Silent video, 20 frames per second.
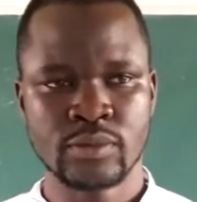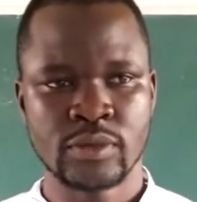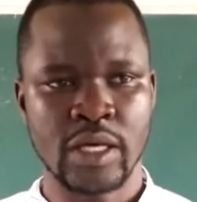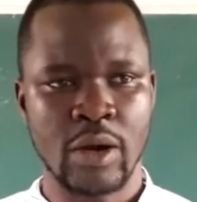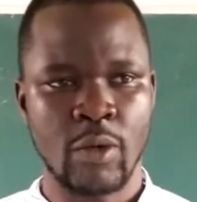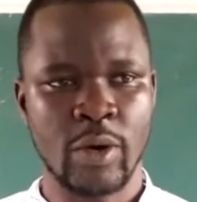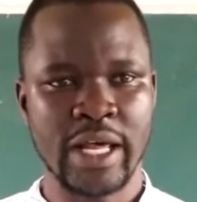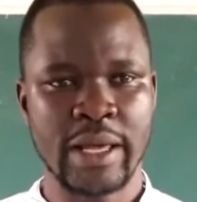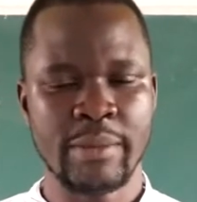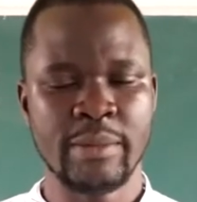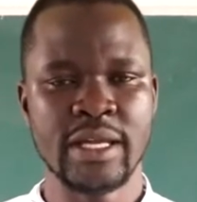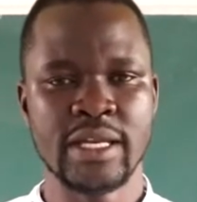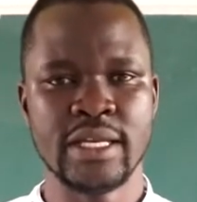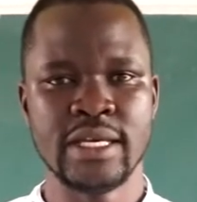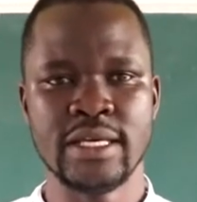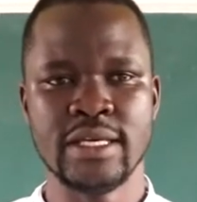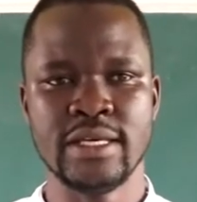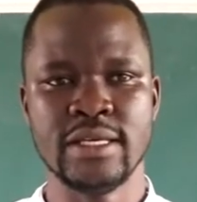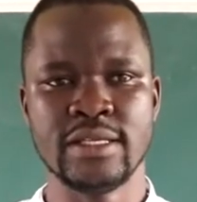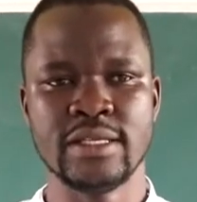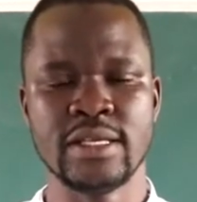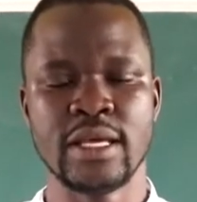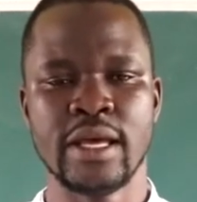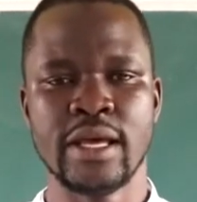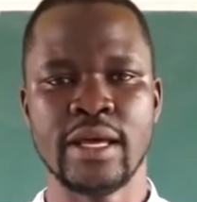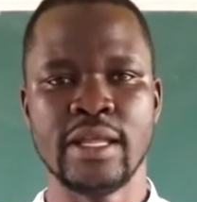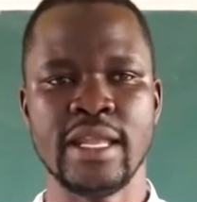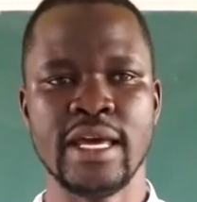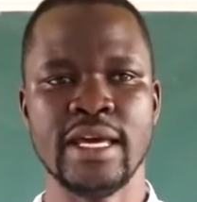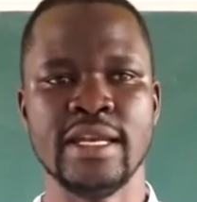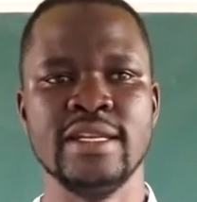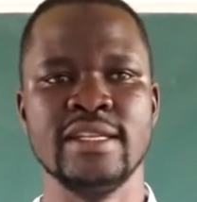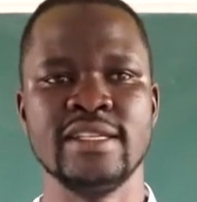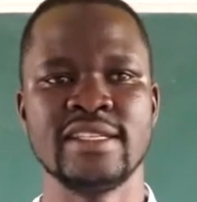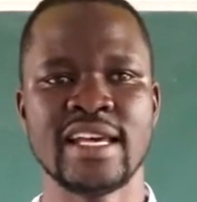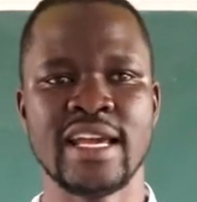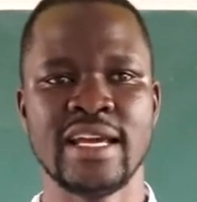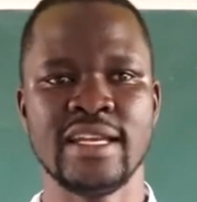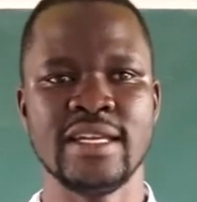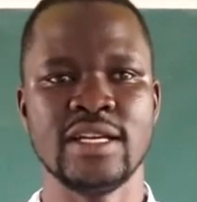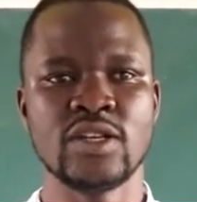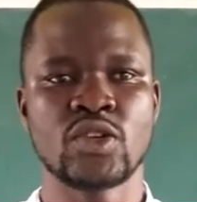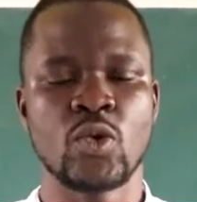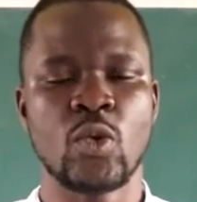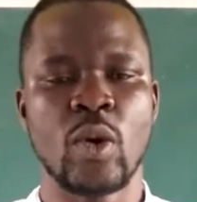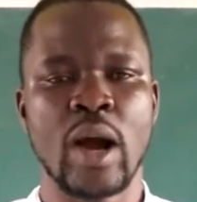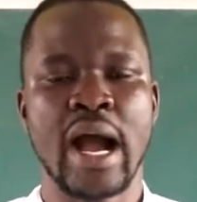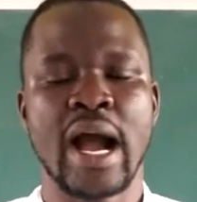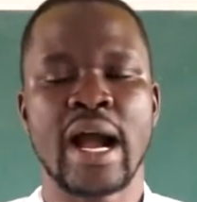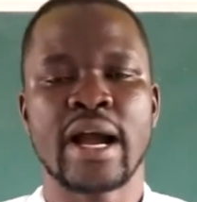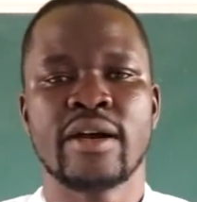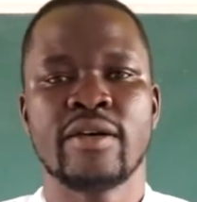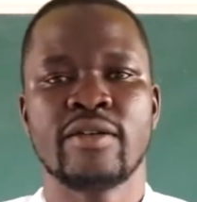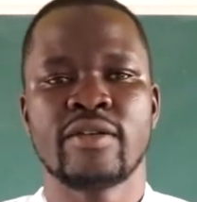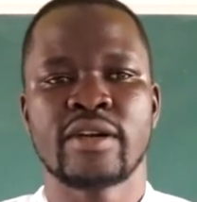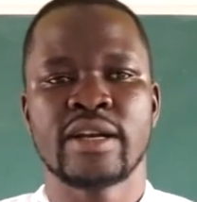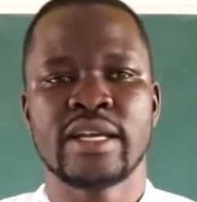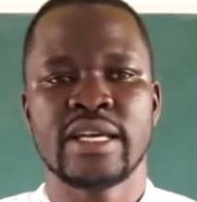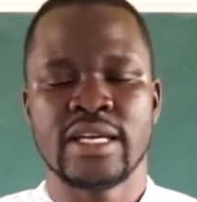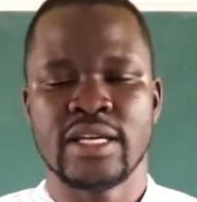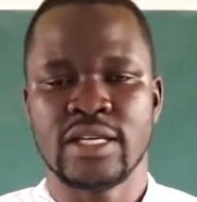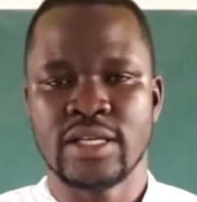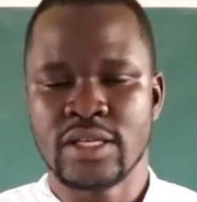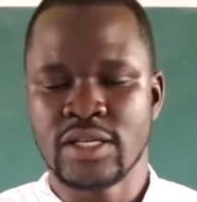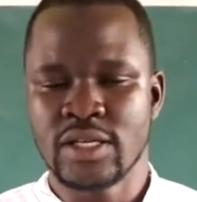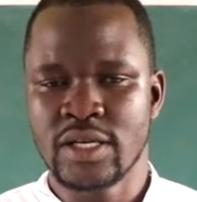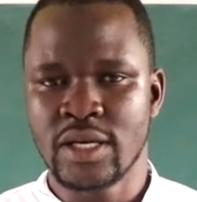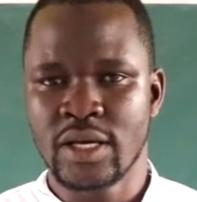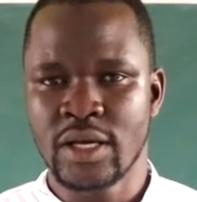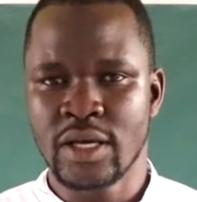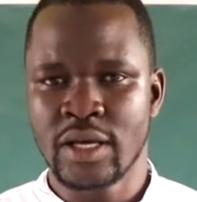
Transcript: What I mean is they decided to agree.